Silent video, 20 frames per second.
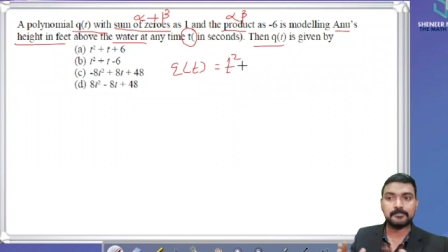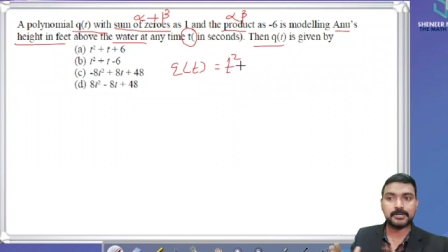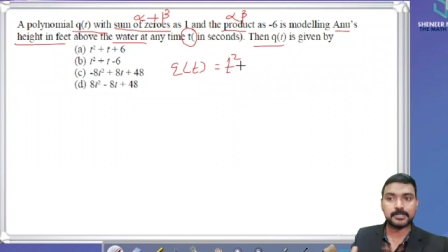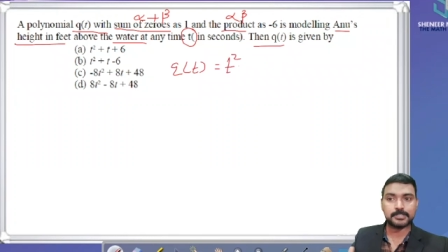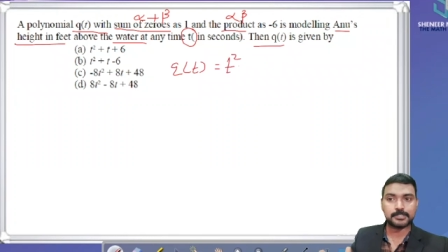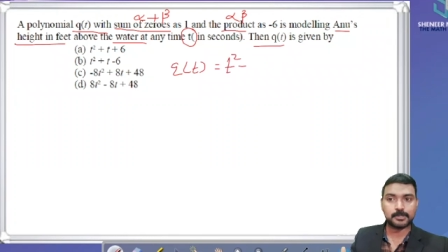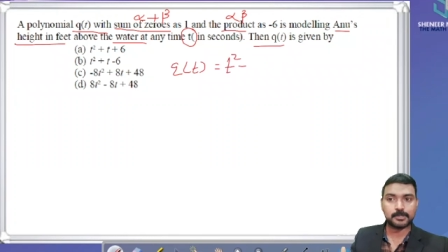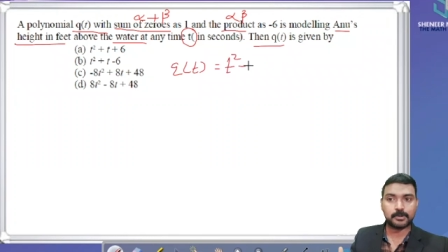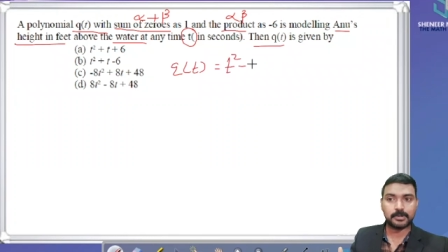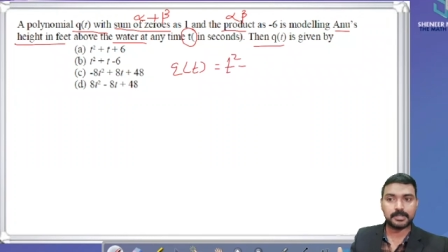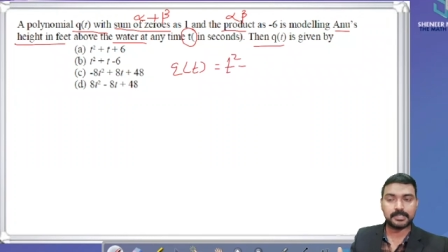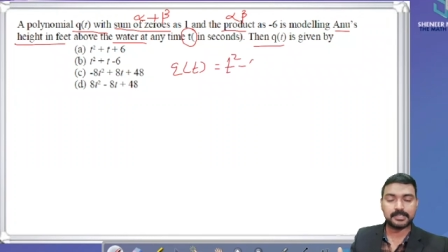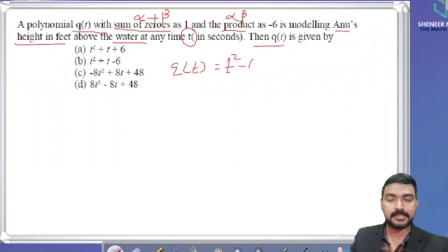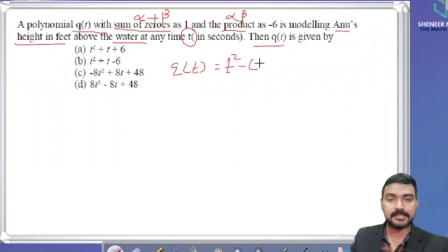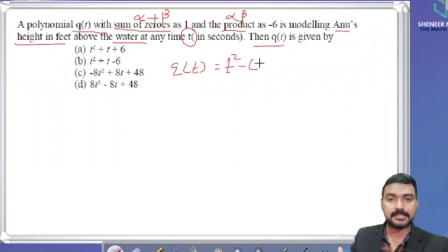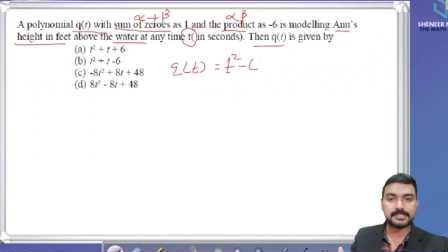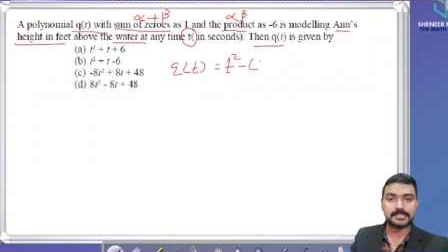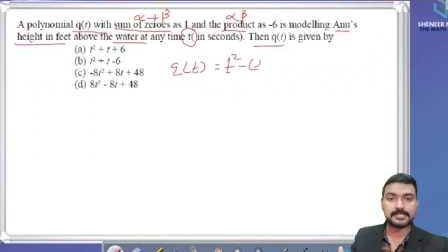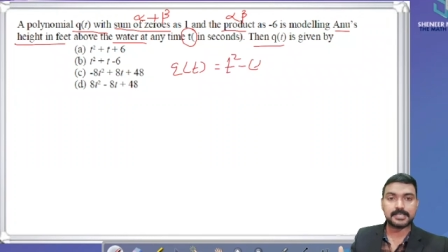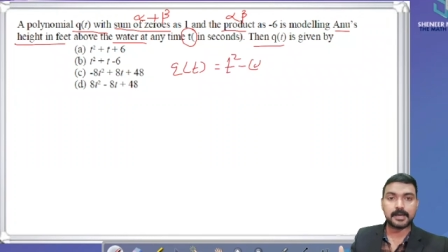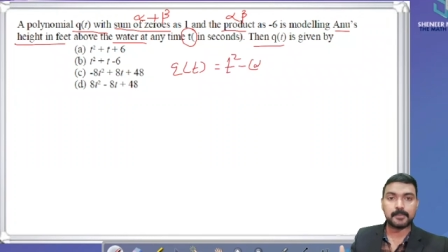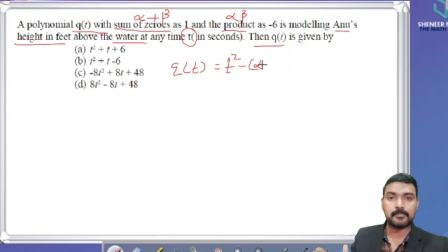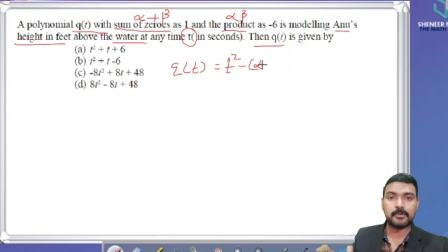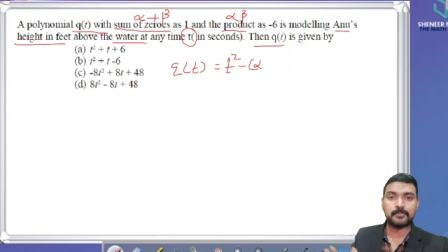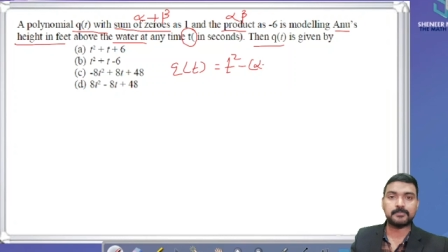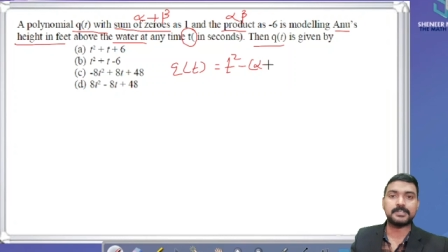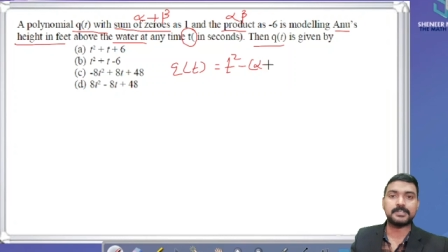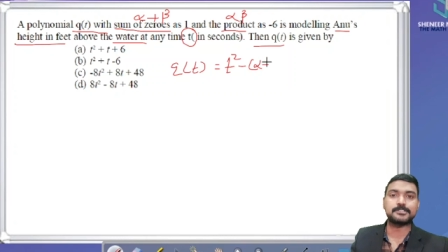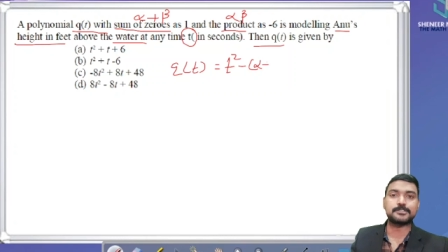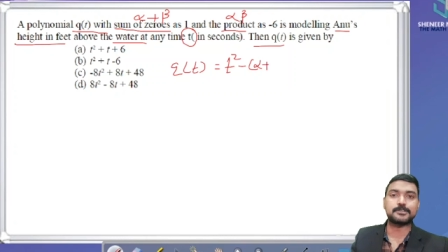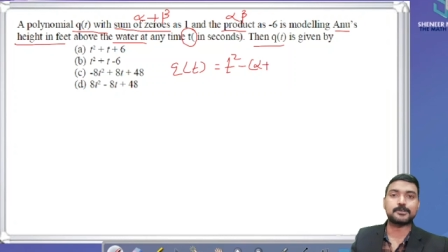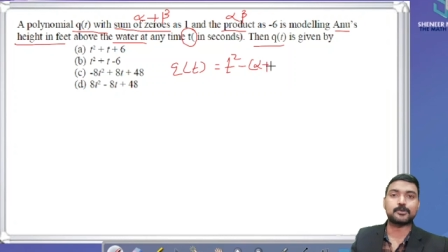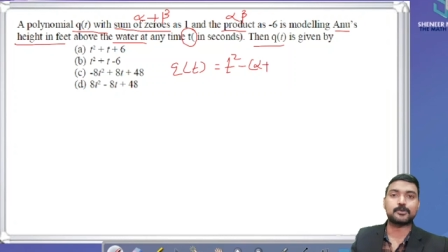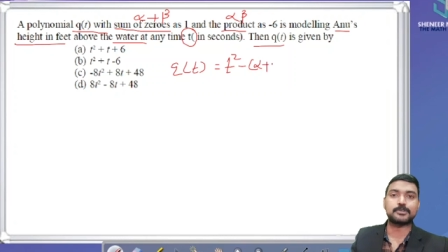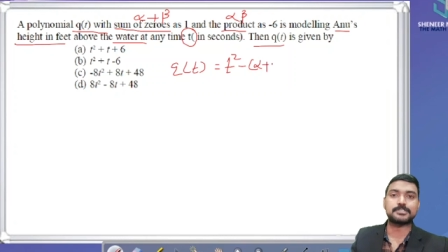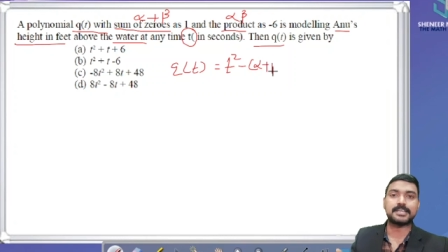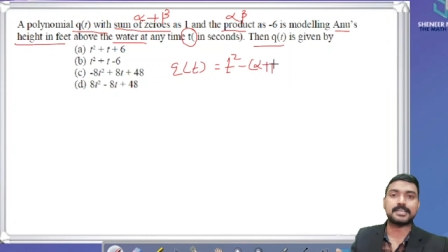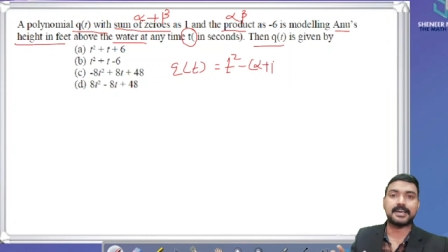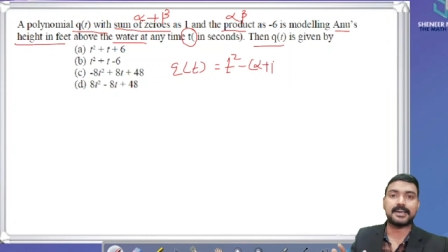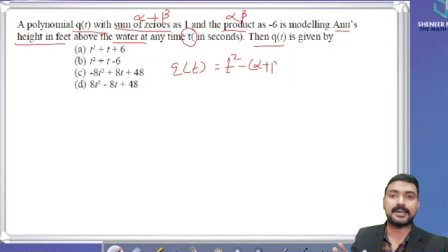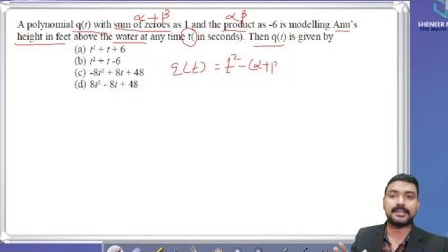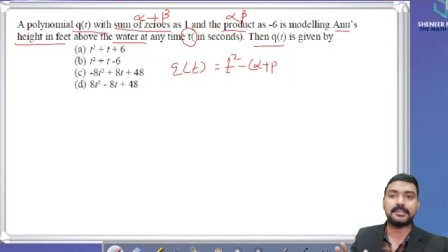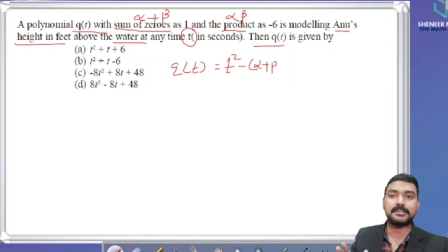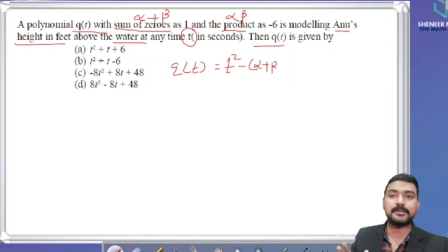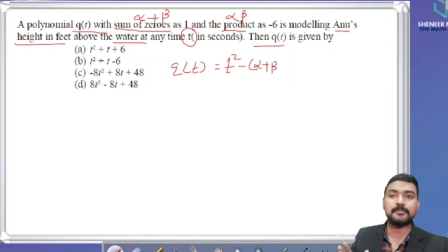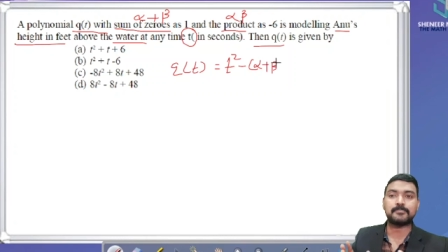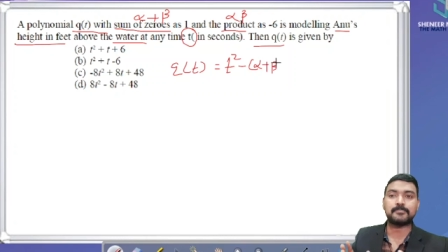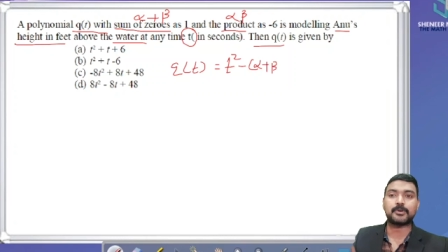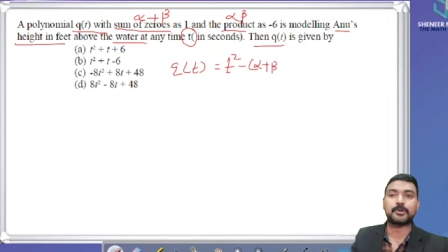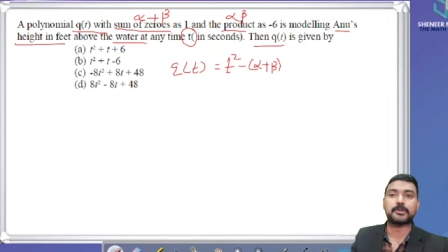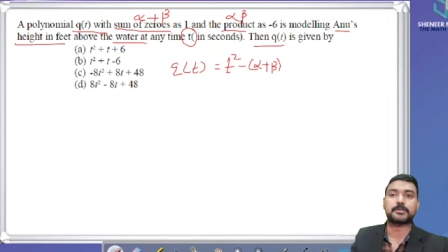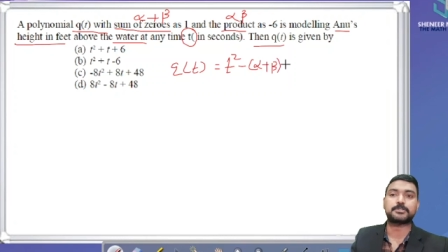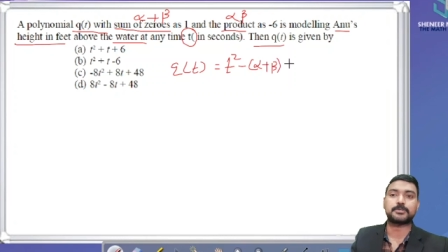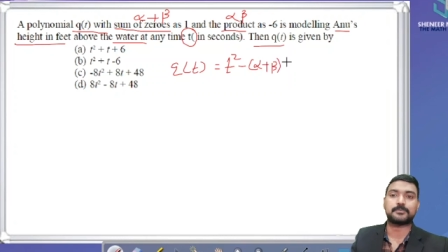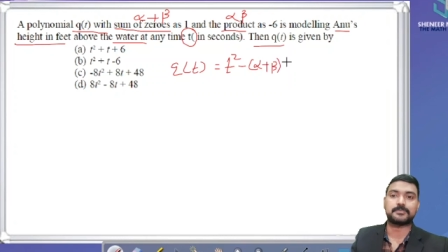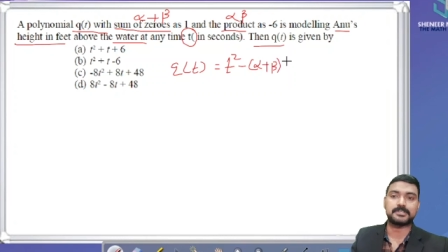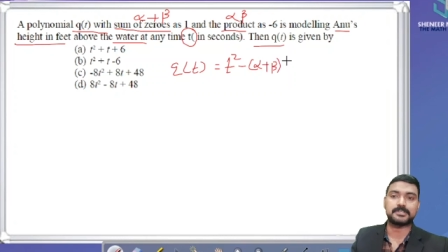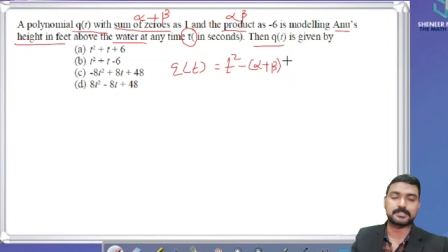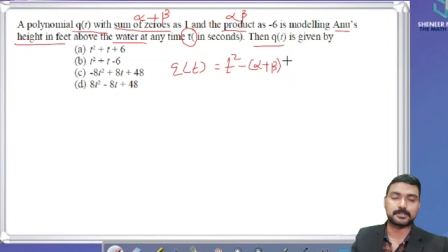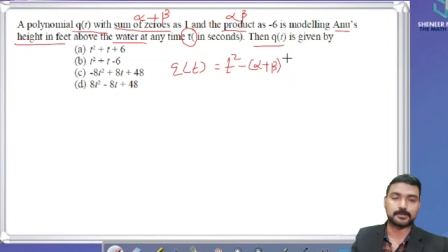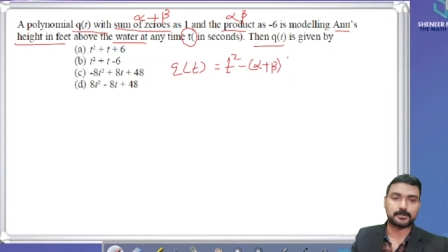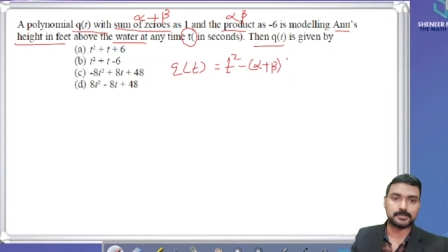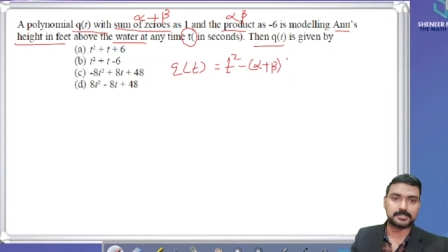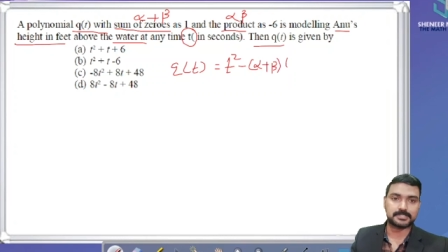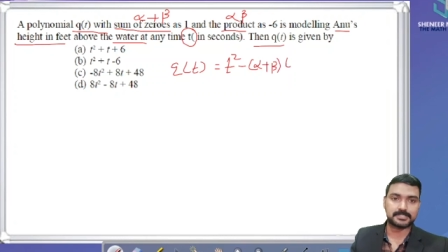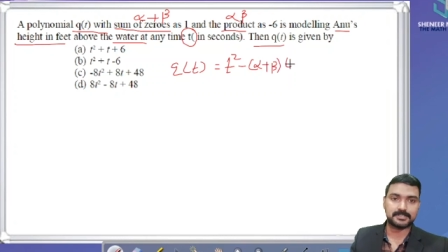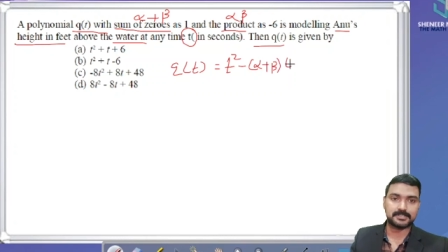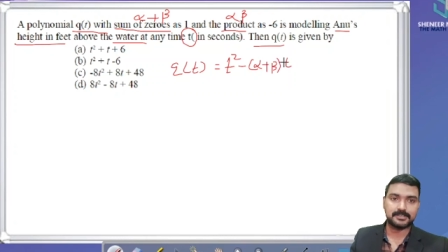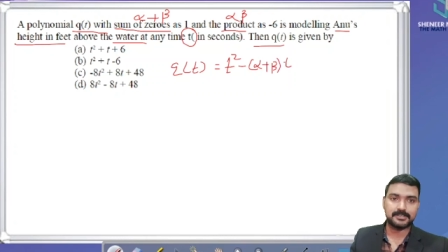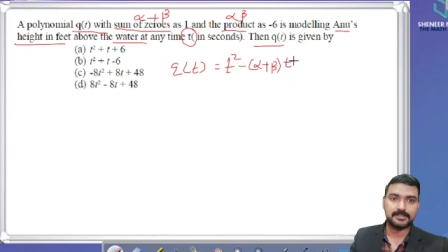based on the sum of the zeros and the product of the zeros.